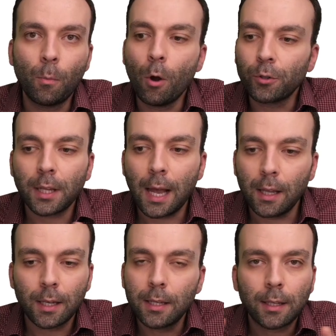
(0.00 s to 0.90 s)
most
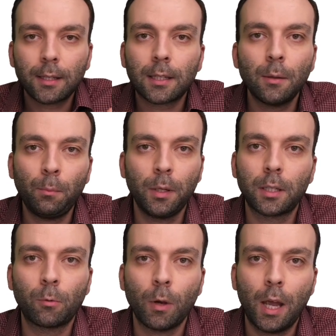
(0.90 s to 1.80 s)
elegant and
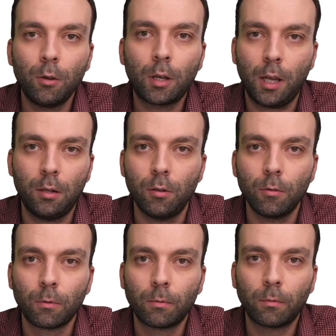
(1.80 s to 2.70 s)
simplest way you can
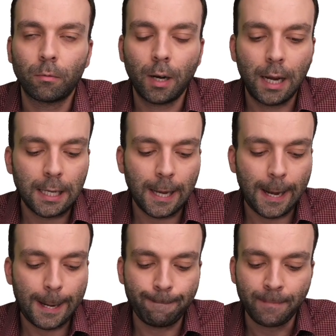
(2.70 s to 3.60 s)
do, right?
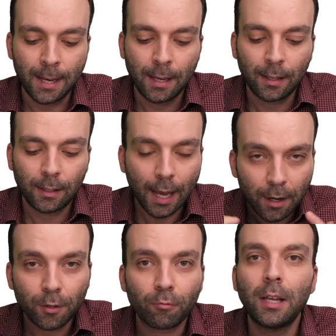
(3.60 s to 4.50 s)
And
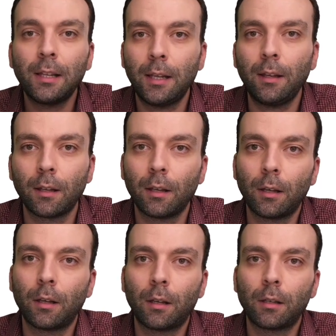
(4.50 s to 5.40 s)
that is really
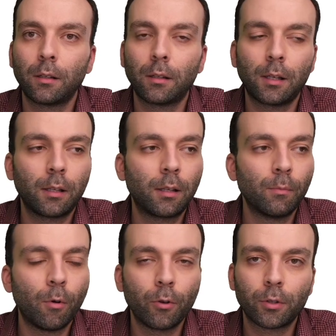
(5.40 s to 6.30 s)
the
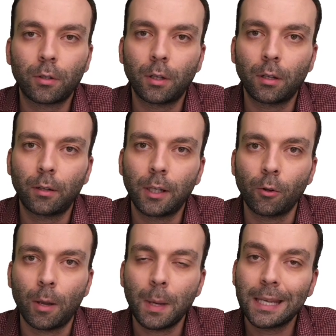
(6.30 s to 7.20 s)
most
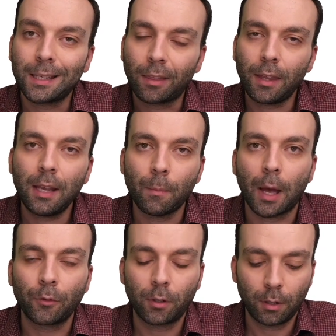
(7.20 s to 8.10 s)
amazing thing
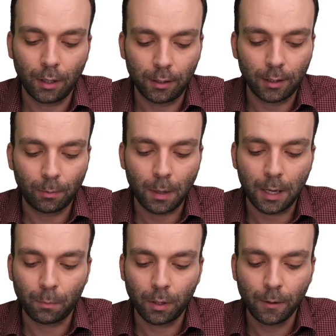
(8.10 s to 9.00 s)
about this
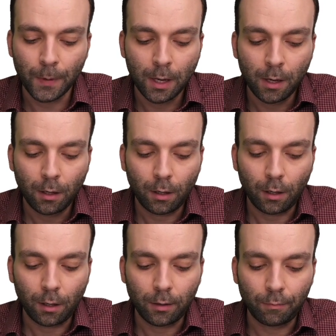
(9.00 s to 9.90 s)
paper.
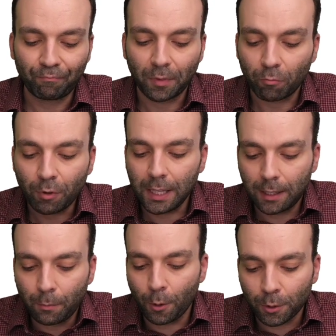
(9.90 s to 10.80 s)
Really,
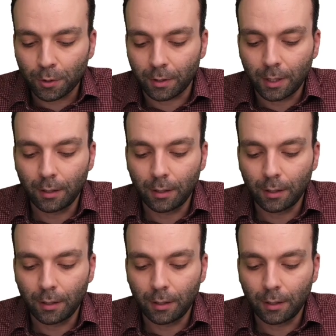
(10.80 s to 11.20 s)
the most